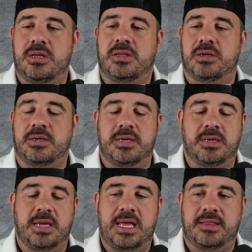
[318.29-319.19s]

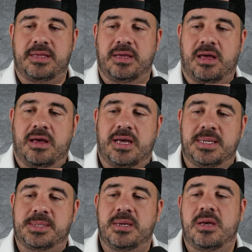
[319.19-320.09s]
Looking at the
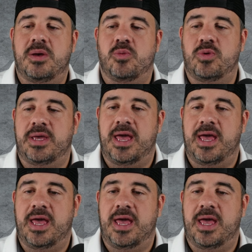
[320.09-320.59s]
odds, we